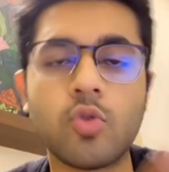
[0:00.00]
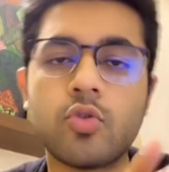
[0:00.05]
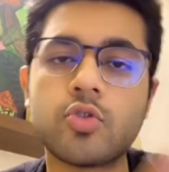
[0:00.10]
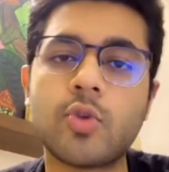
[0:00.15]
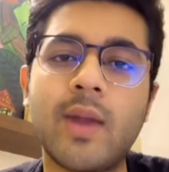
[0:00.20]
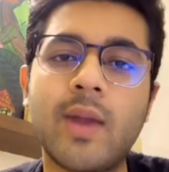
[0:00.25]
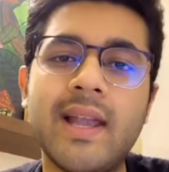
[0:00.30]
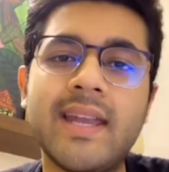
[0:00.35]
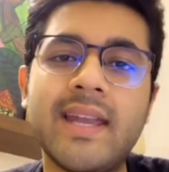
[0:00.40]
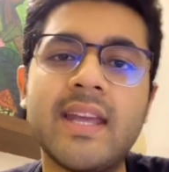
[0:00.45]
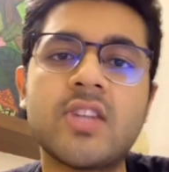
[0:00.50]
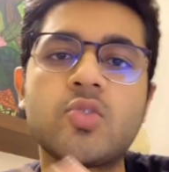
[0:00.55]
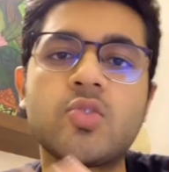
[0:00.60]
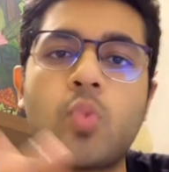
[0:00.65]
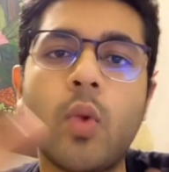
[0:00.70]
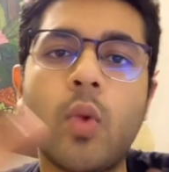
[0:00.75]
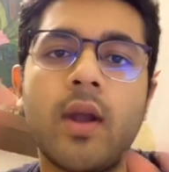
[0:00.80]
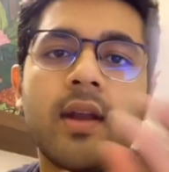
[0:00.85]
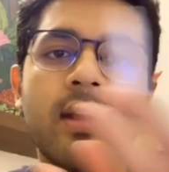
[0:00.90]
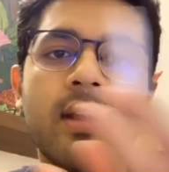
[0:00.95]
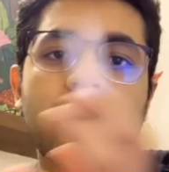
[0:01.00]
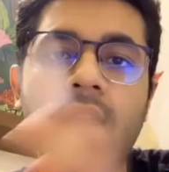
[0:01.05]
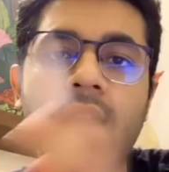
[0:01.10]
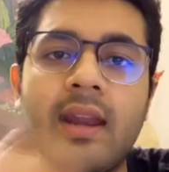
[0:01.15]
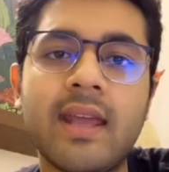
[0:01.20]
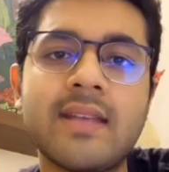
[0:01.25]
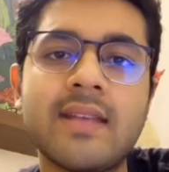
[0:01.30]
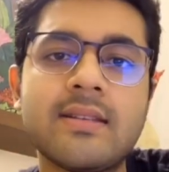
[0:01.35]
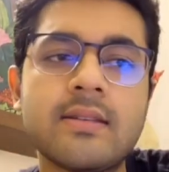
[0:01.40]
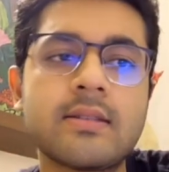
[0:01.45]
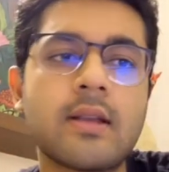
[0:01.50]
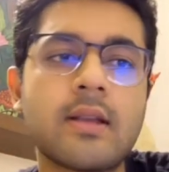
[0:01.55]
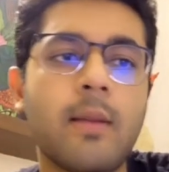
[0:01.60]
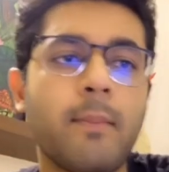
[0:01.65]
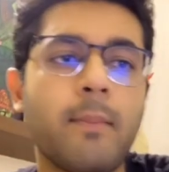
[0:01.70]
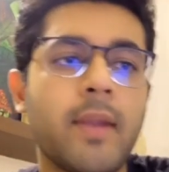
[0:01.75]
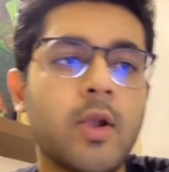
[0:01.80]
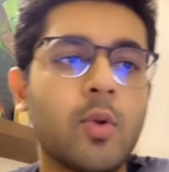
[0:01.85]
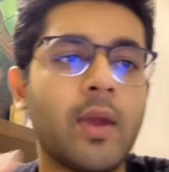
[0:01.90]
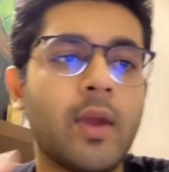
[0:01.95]
So LDH1 raises
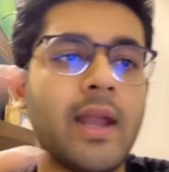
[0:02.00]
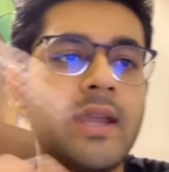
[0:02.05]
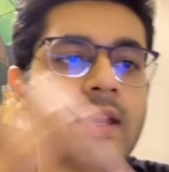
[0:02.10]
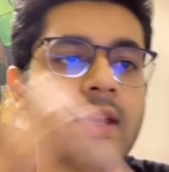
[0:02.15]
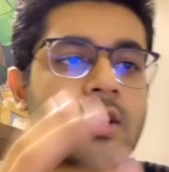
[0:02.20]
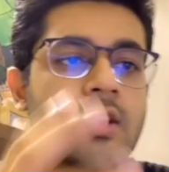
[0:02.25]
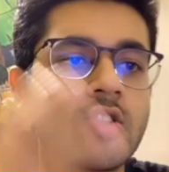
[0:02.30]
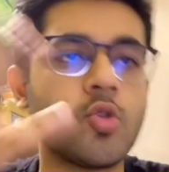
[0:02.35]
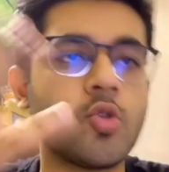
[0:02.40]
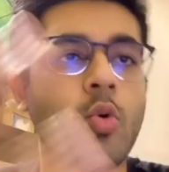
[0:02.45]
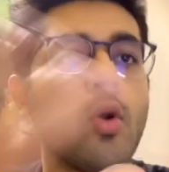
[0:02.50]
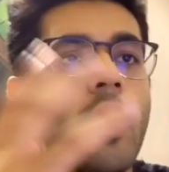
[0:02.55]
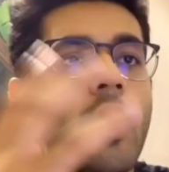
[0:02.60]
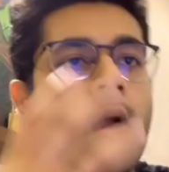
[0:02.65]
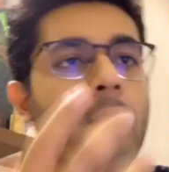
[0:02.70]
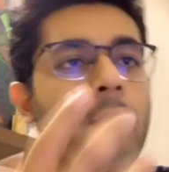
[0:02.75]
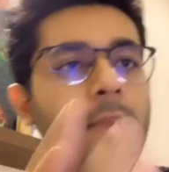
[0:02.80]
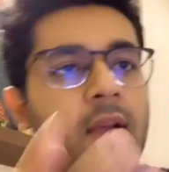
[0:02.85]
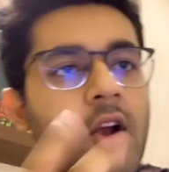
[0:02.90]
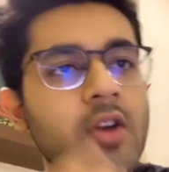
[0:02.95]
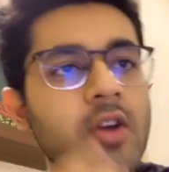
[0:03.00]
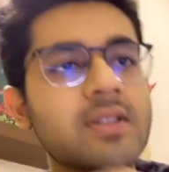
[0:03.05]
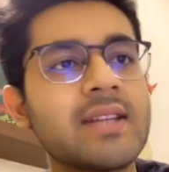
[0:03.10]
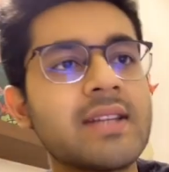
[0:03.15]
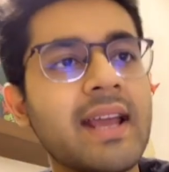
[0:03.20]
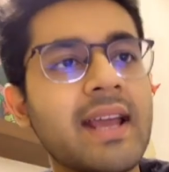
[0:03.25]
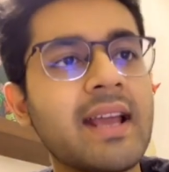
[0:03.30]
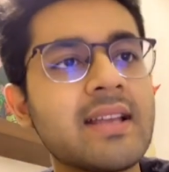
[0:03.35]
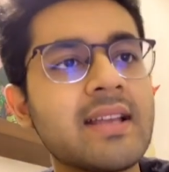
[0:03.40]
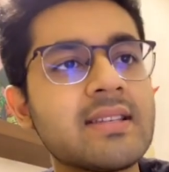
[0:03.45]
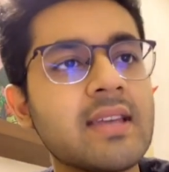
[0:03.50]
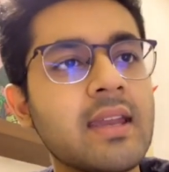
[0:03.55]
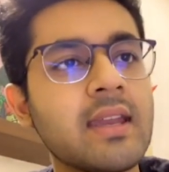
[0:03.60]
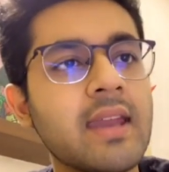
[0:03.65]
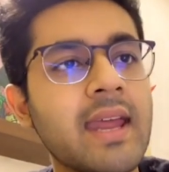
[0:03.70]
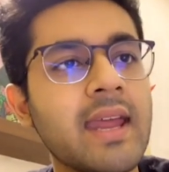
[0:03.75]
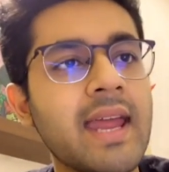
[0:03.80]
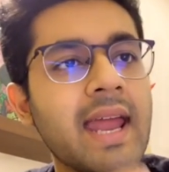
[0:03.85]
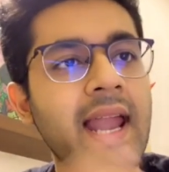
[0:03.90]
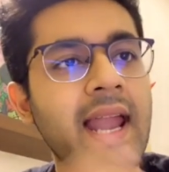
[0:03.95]
compared to LDH2, because like I said,
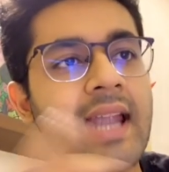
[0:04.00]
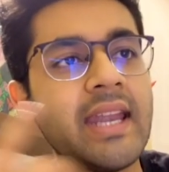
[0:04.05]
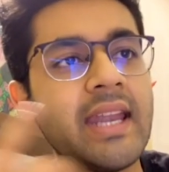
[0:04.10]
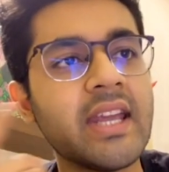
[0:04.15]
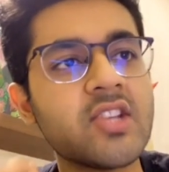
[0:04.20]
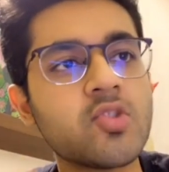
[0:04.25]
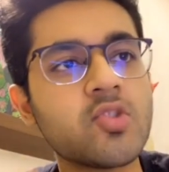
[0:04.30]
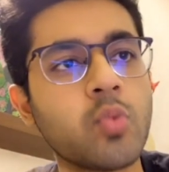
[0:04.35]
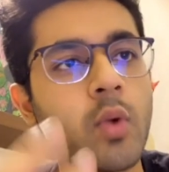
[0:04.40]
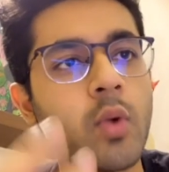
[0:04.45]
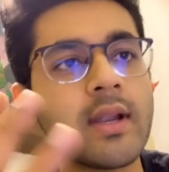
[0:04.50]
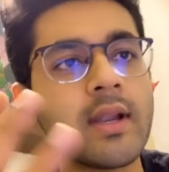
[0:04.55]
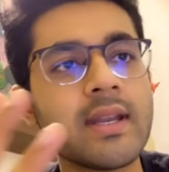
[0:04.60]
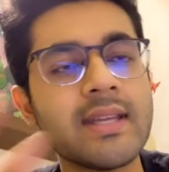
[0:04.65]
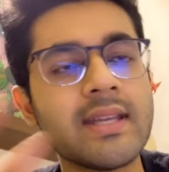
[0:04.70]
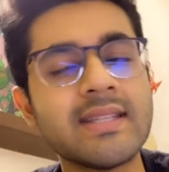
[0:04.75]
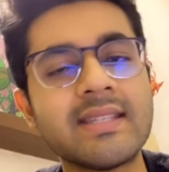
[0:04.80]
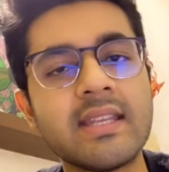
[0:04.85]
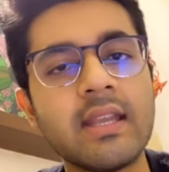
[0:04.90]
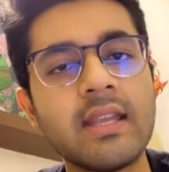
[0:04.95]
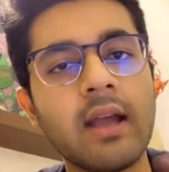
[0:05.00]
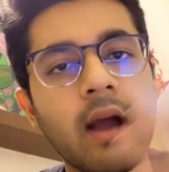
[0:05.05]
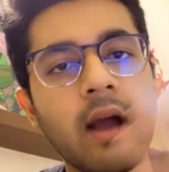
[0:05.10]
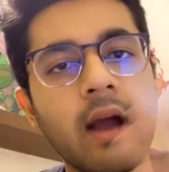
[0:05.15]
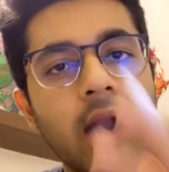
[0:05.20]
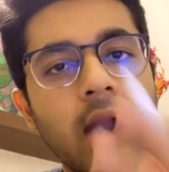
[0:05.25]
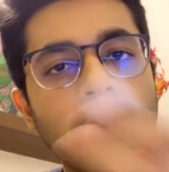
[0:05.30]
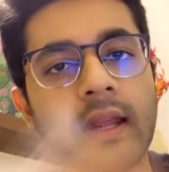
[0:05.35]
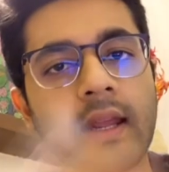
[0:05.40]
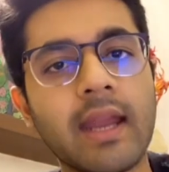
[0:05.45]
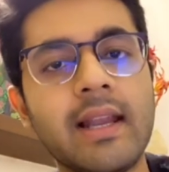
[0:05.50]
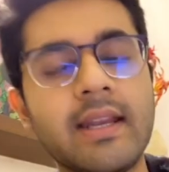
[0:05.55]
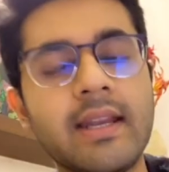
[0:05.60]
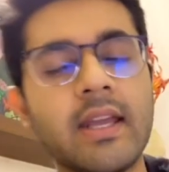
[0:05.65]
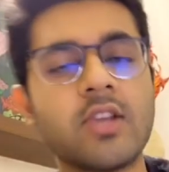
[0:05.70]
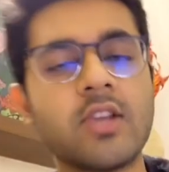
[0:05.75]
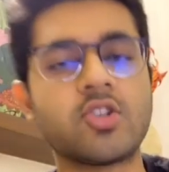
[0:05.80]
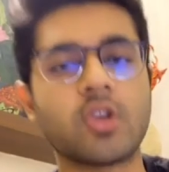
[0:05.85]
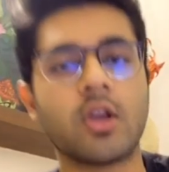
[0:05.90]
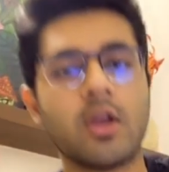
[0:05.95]
LDH1 is the heart
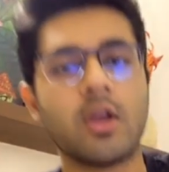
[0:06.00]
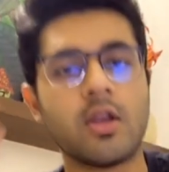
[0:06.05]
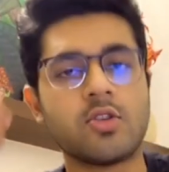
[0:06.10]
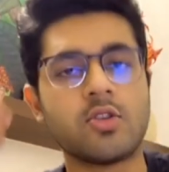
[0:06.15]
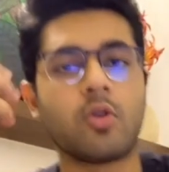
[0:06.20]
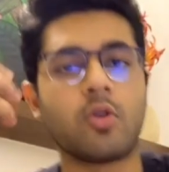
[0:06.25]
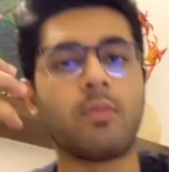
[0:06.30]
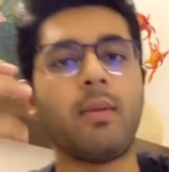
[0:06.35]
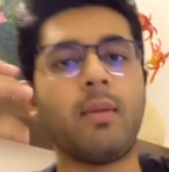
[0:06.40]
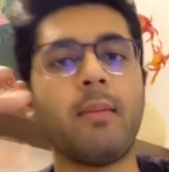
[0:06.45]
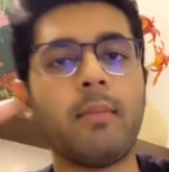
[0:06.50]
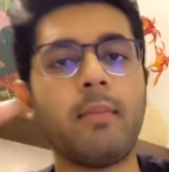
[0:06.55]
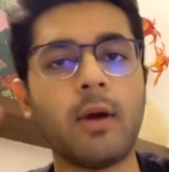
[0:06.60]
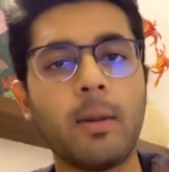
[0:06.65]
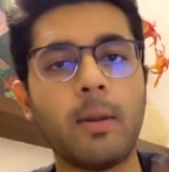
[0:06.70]
LDH. So remember